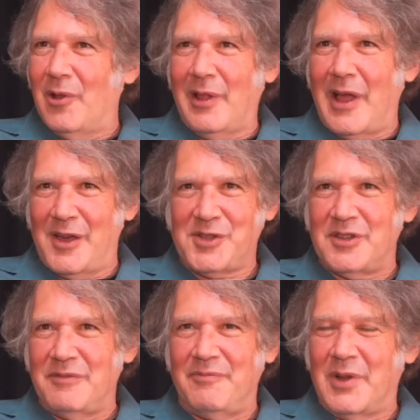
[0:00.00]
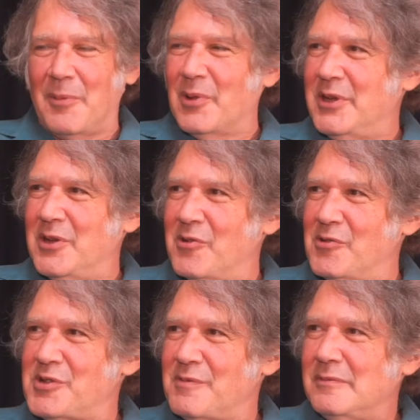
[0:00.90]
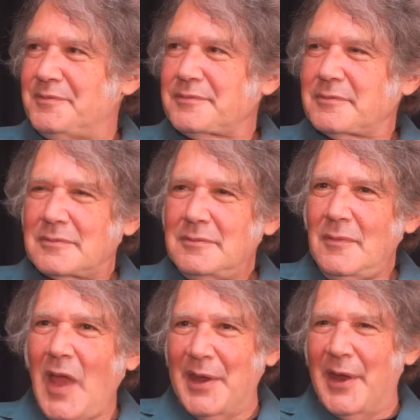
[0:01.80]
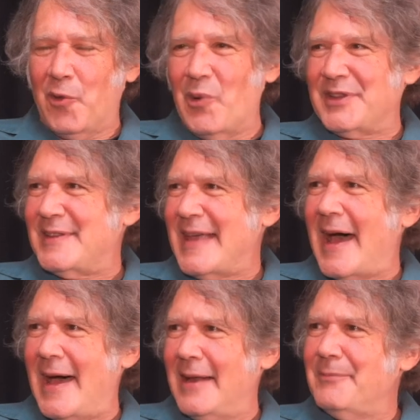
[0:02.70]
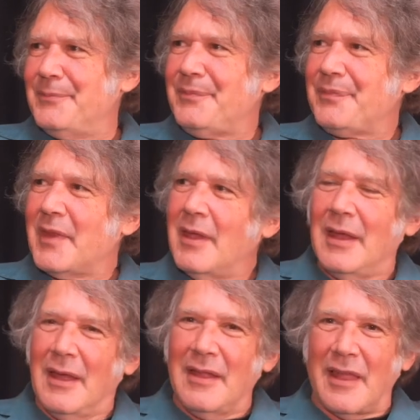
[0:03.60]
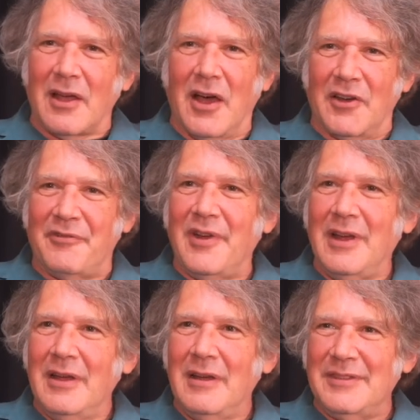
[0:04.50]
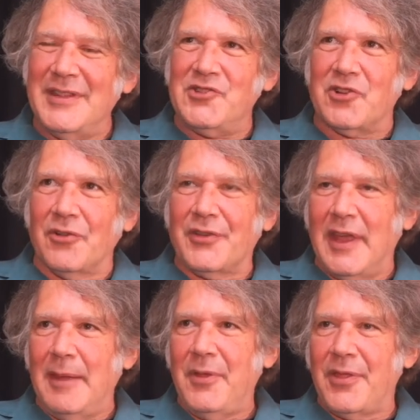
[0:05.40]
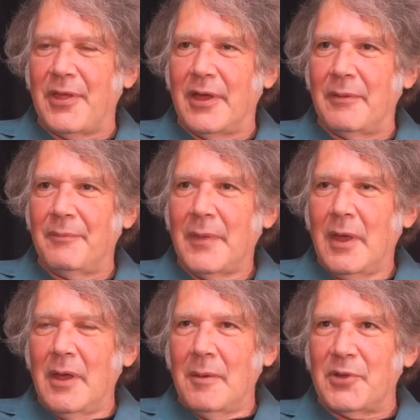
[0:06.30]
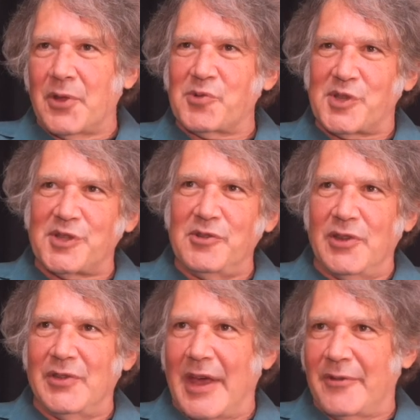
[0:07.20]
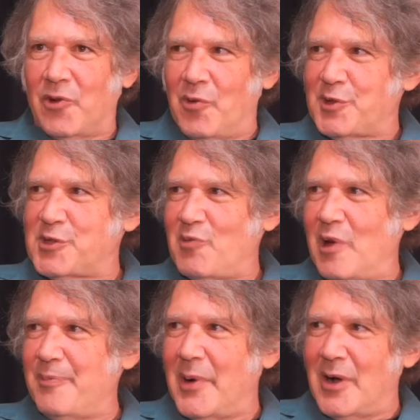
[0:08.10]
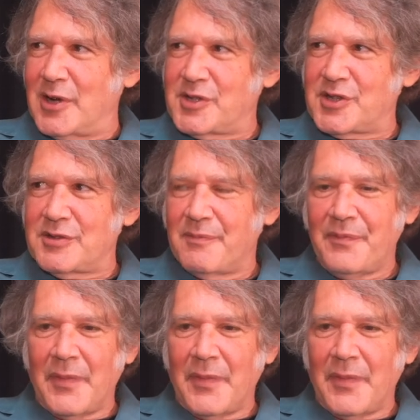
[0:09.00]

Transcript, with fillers: only lasted a couple of years, and then it went to that, mm-hmm. that kind of digital tape thing but there was a studio down there called Sweatbox